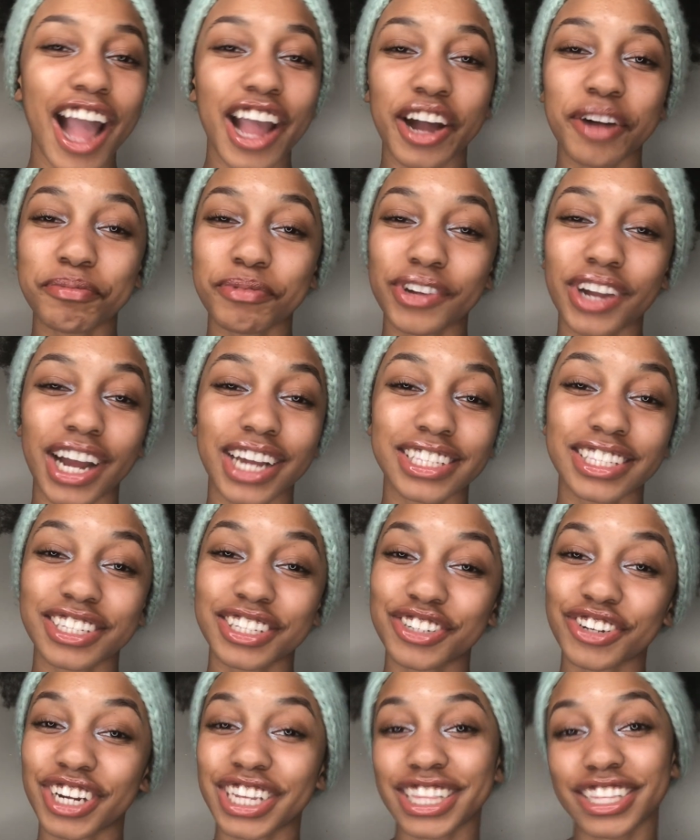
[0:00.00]
I hope you guys
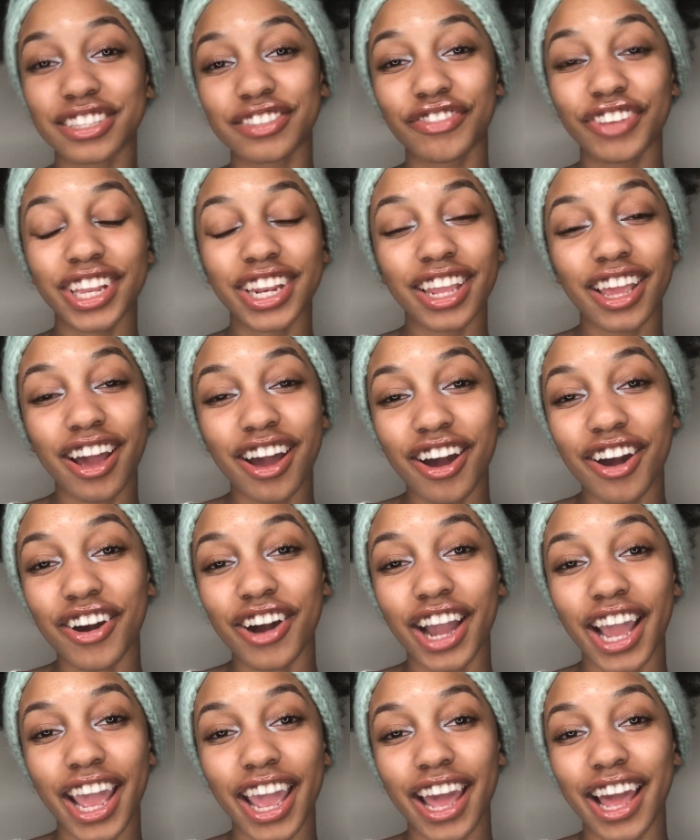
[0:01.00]
enjoyed this video
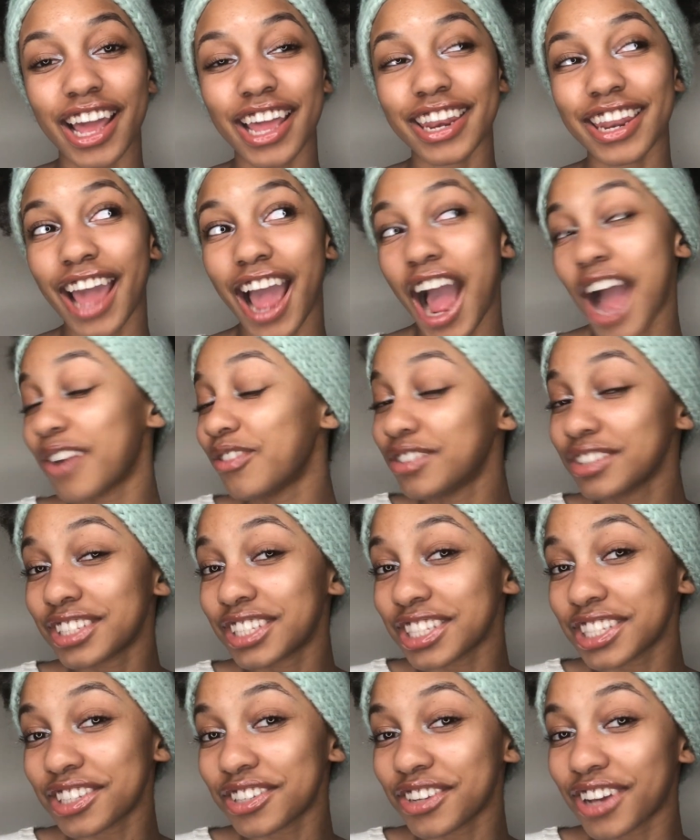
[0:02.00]
and I will
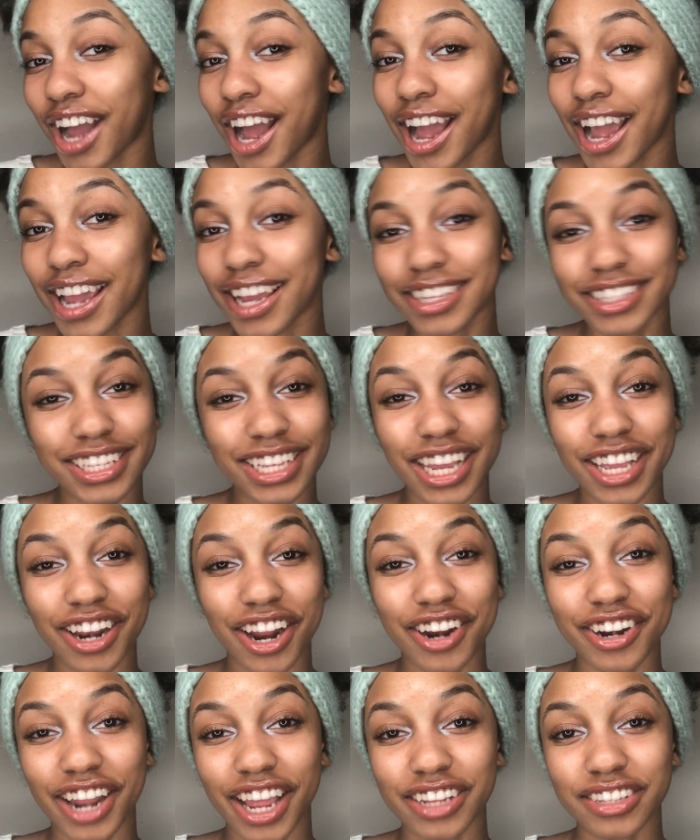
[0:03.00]
see you guys in
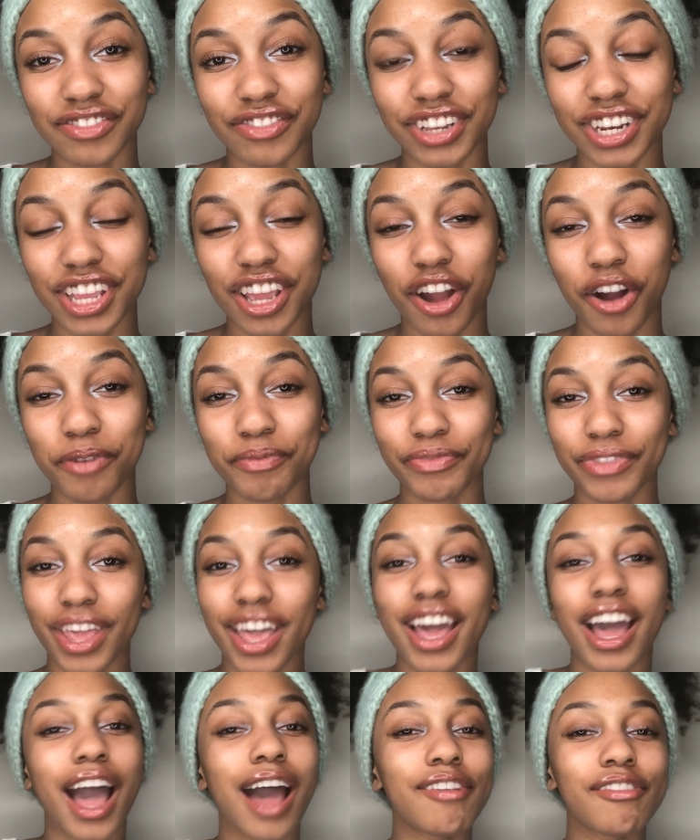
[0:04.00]
our next video.
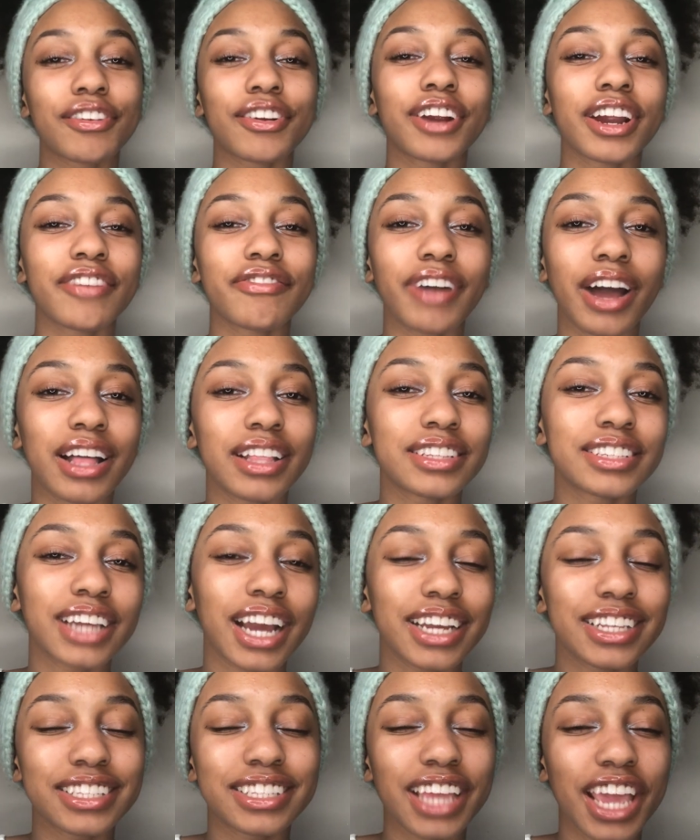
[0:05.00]
Have a great
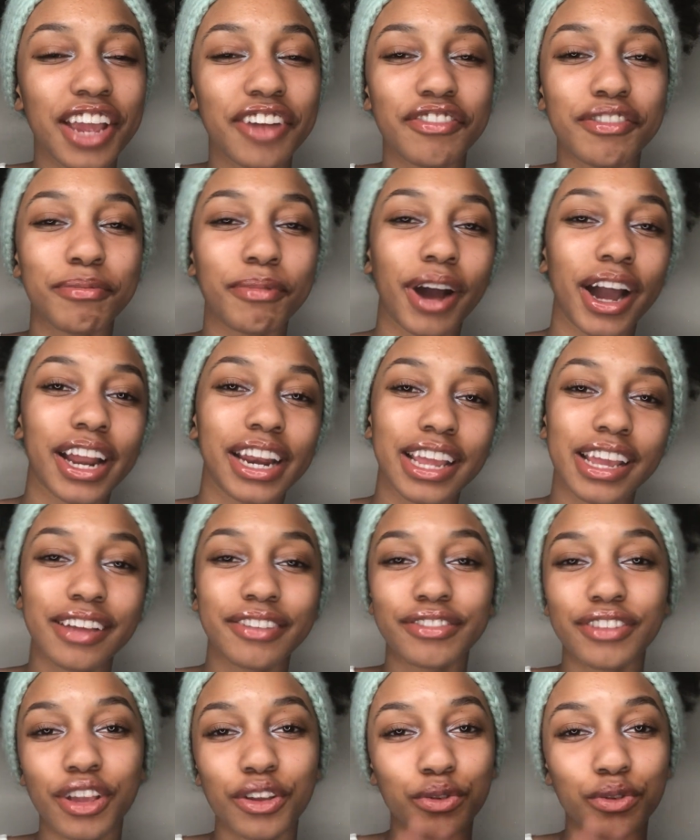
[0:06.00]
Valentine's Day, everybody.